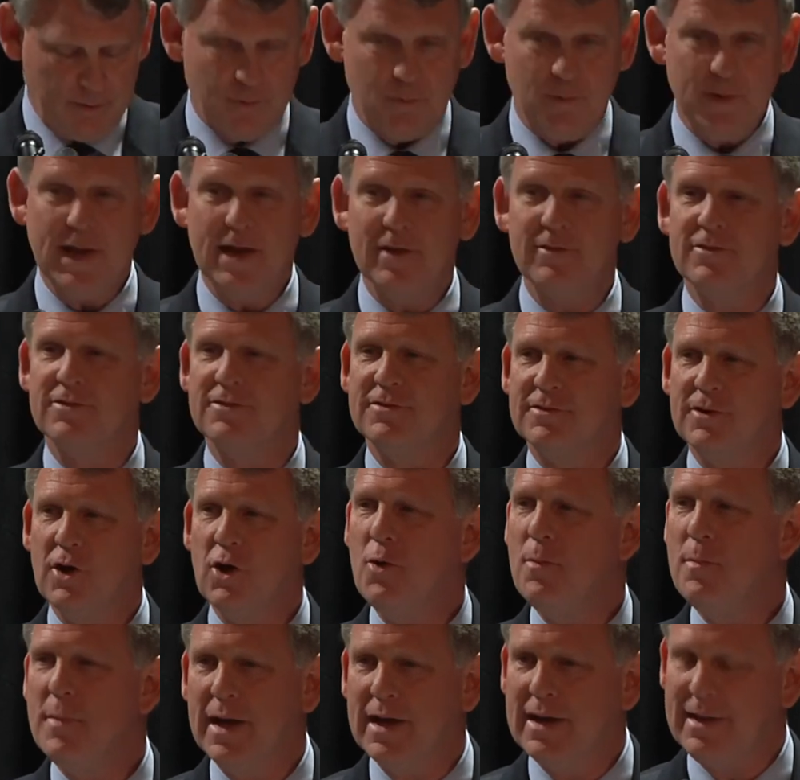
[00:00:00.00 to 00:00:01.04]
We have
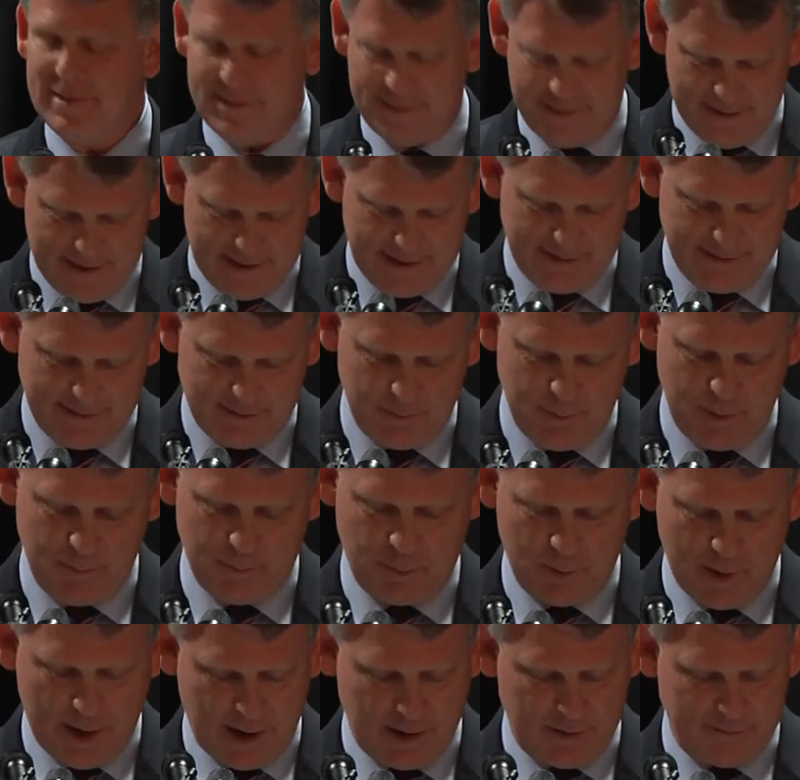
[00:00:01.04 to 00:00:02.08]
so many things to be
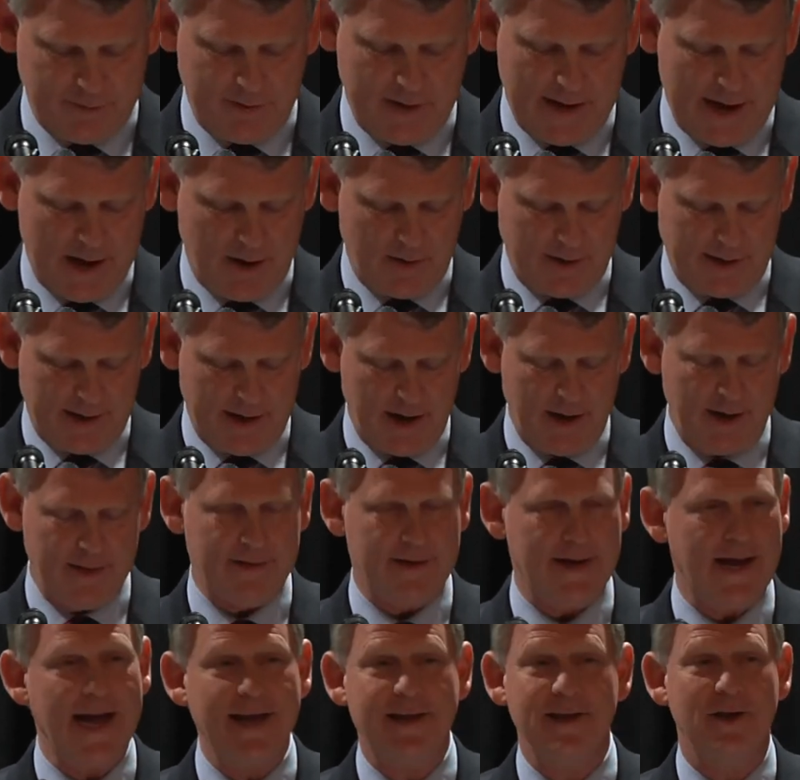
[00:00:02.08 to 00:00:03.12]
proud of in Howard County
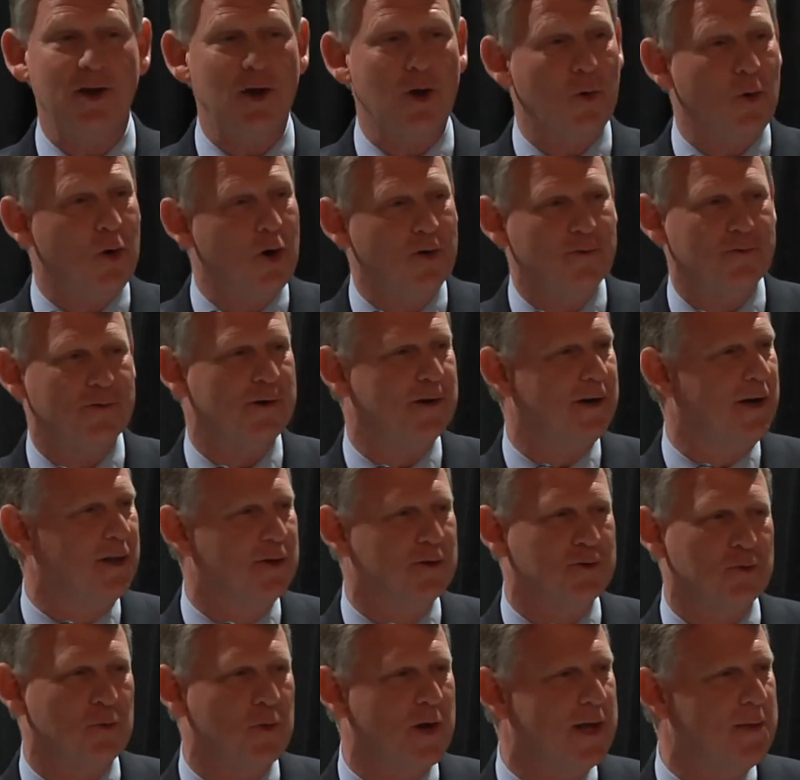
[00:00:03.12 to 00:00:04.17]
that I could go on for
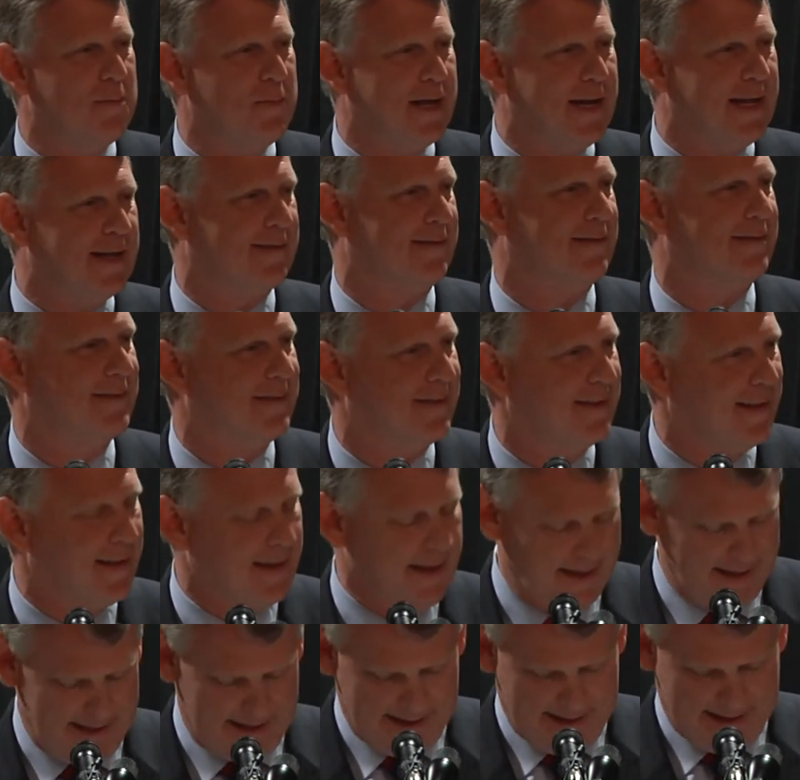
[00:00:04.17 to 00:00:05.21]
another 20 minutes.
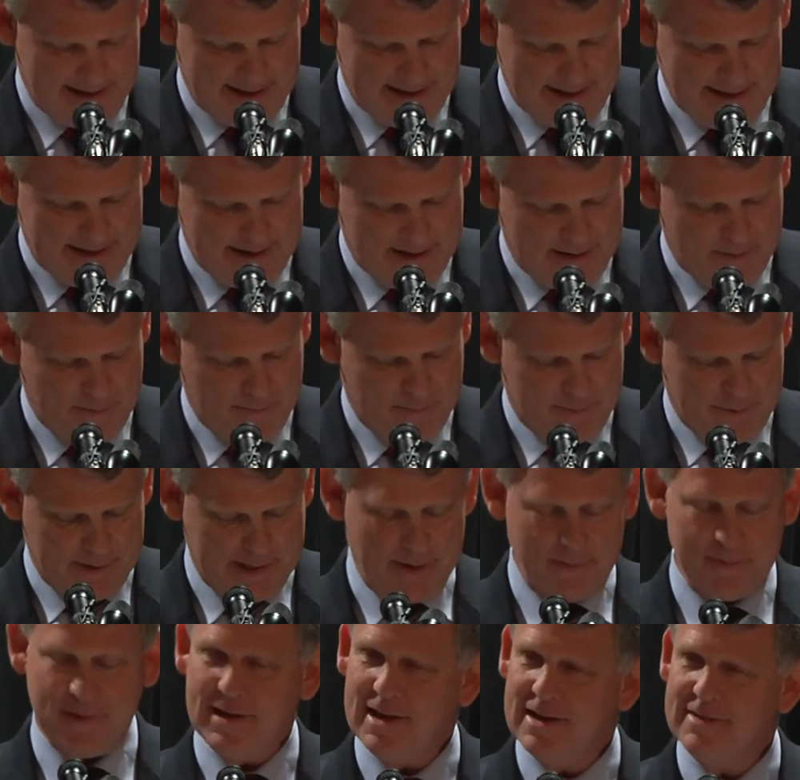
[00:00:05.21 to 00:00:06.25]
But
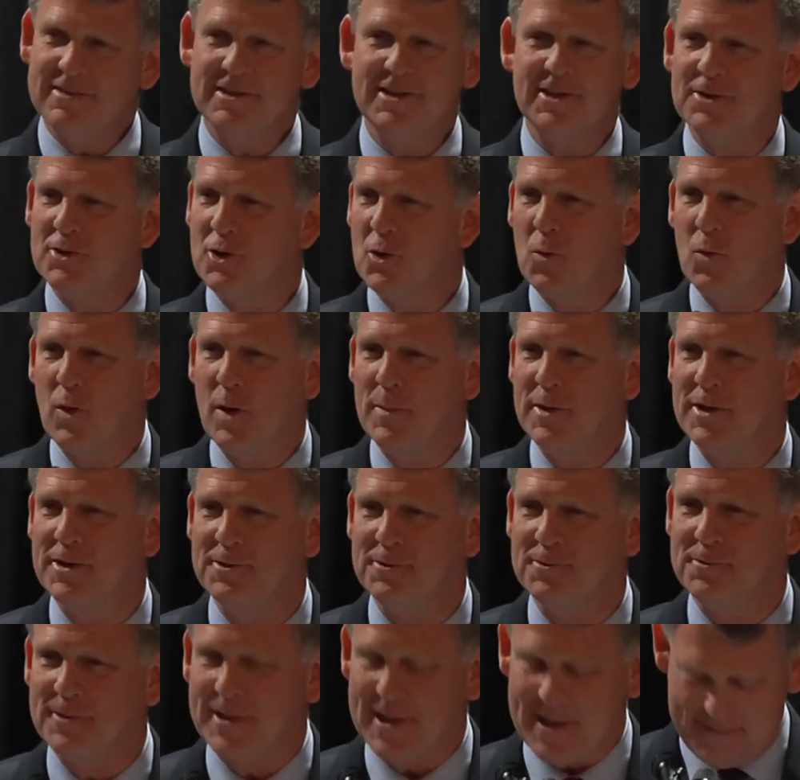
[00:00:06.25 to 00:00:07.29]
I'm guessing you don't want me to
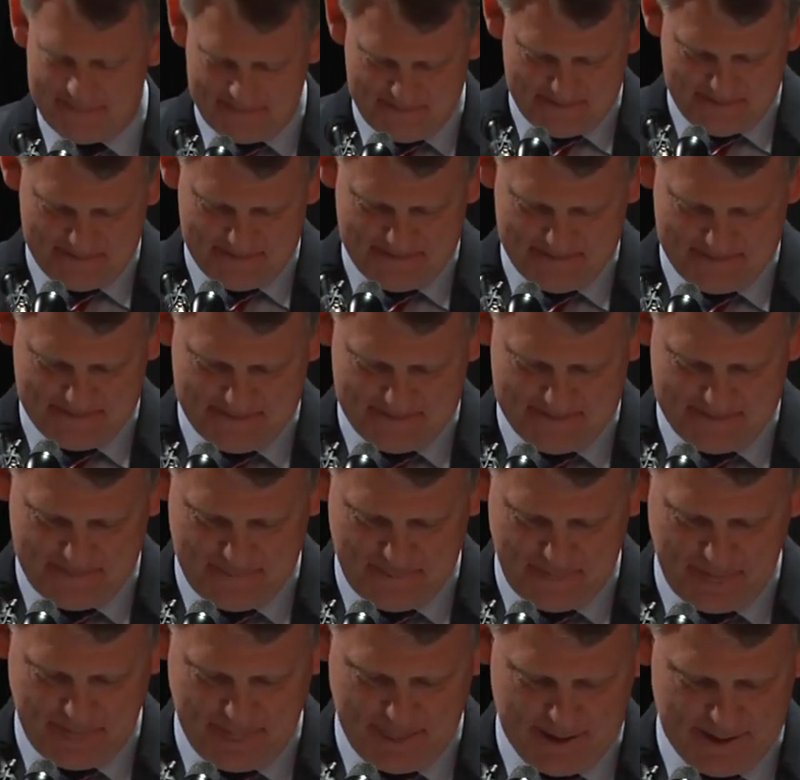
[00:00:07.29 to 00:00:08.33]
do that.
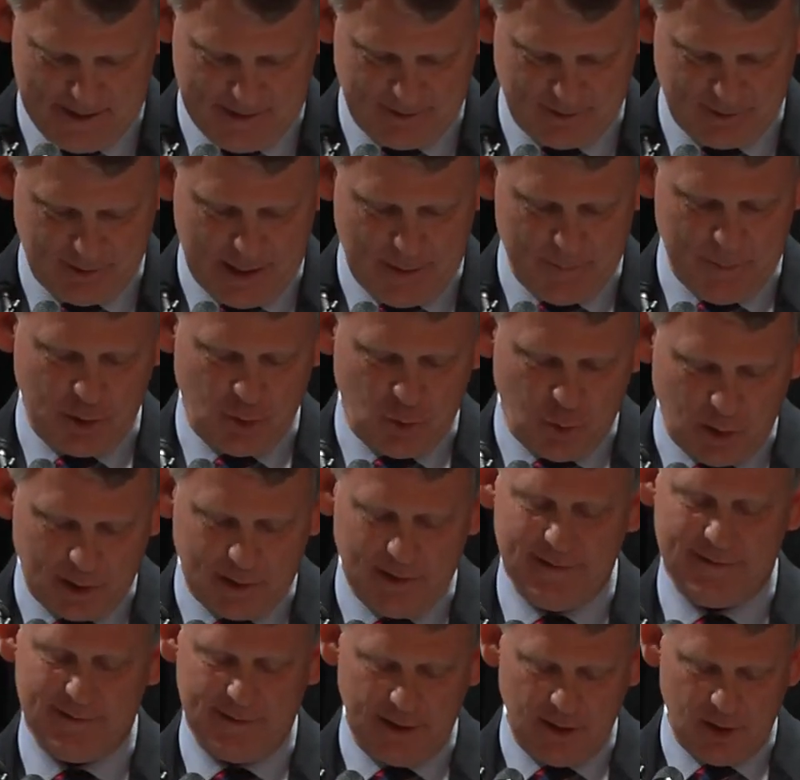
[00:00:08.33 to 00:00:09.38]
So let me
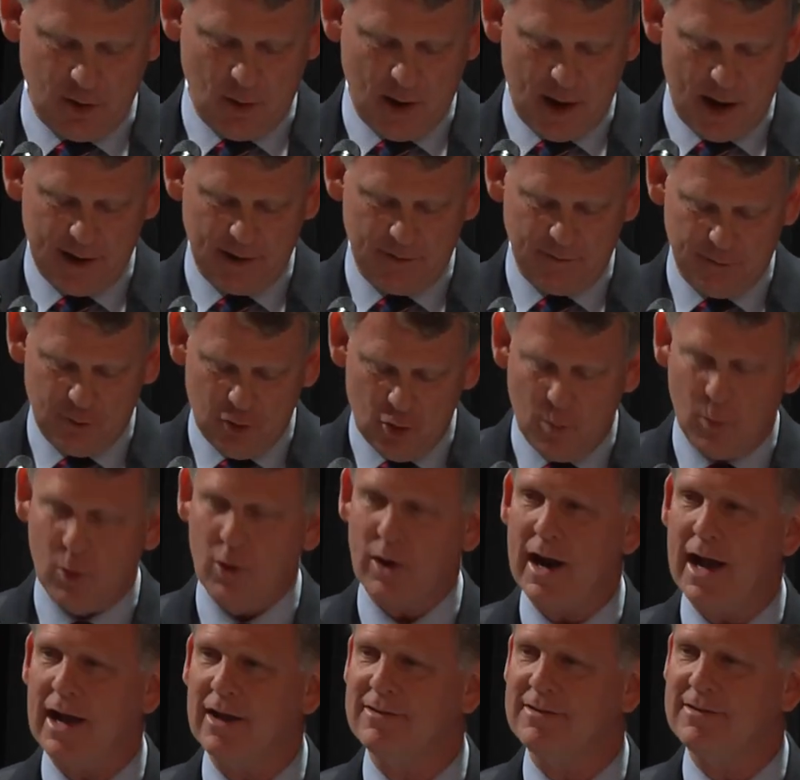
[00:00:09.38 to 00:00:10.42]
quickly single out a few
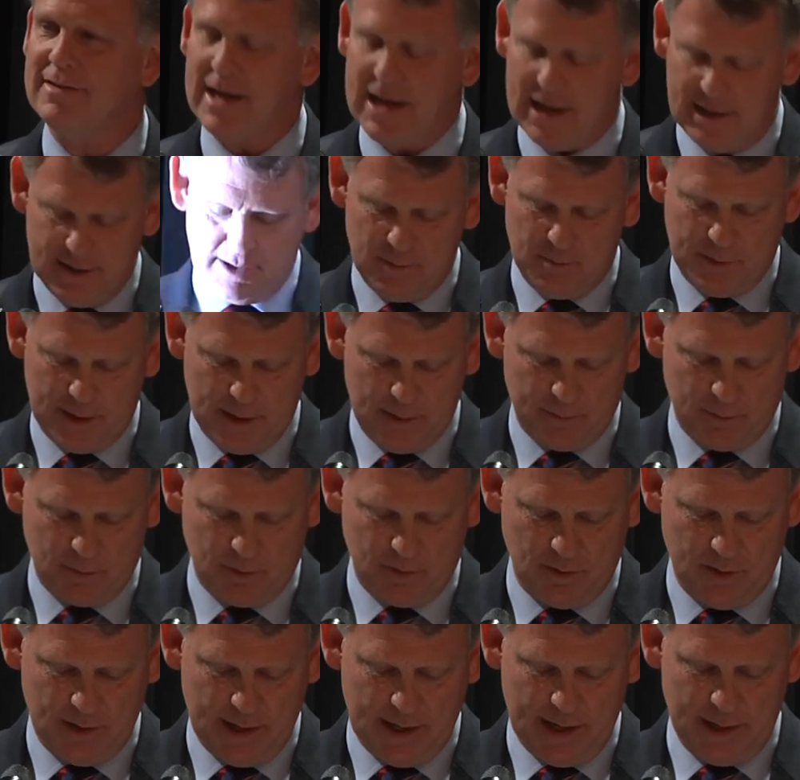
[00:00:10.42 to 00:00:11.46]
more outstanding
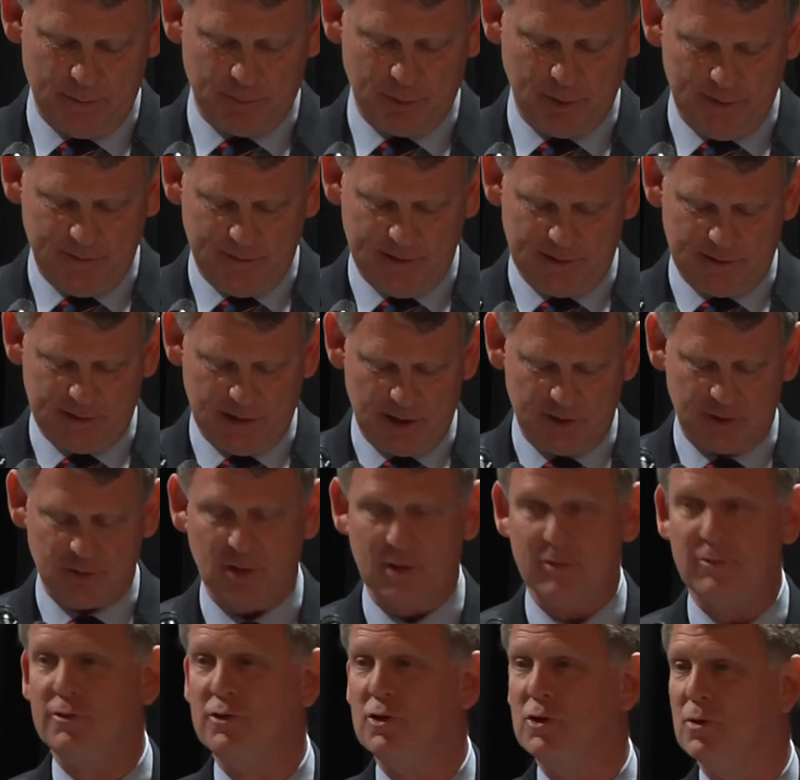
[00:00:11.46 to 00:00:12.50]
people and briefly touch
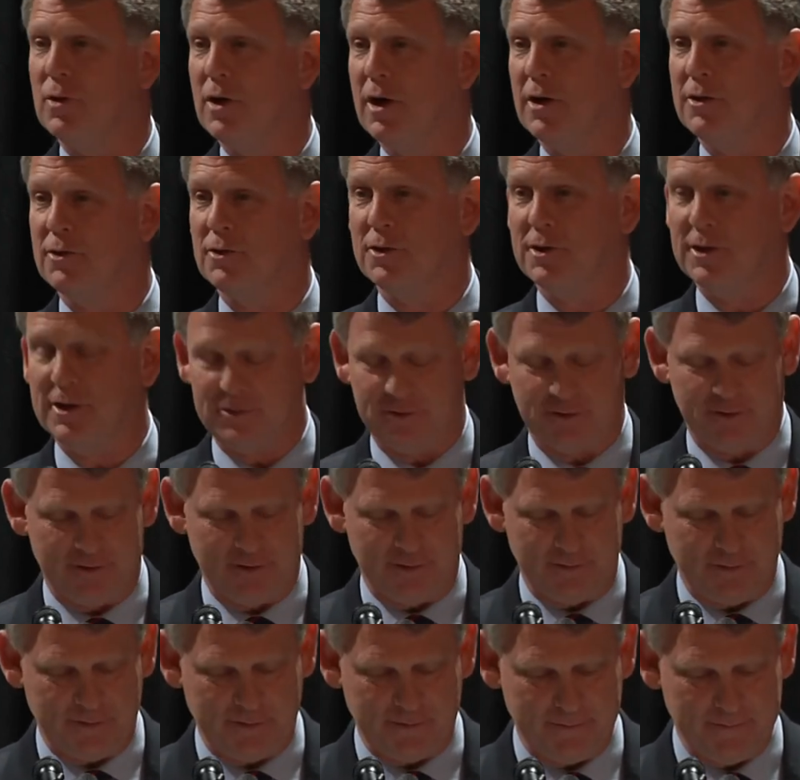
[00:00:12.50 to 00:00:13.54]
on a few other
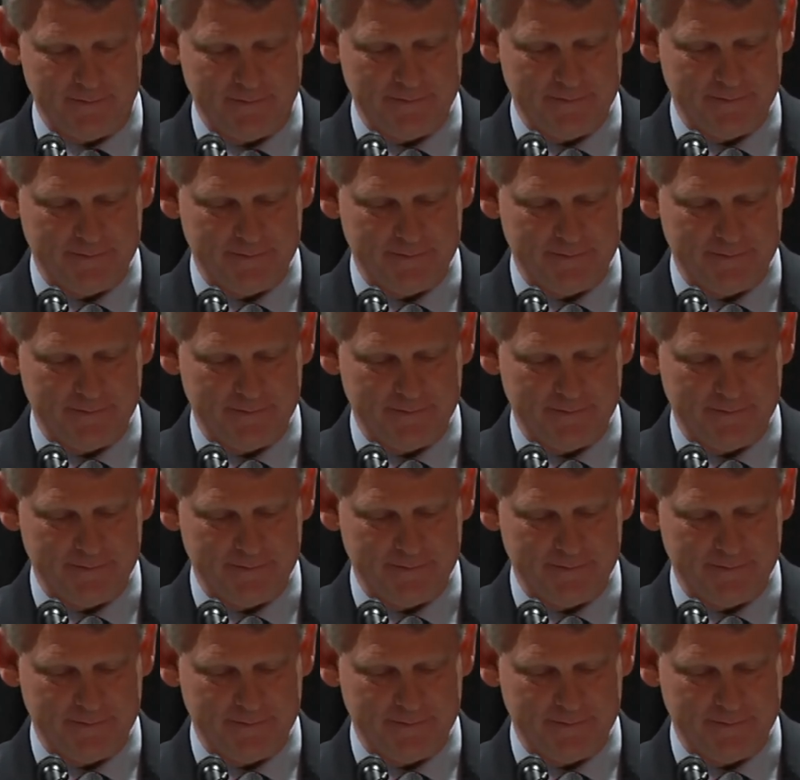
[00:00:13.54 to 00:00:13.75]
initiatives.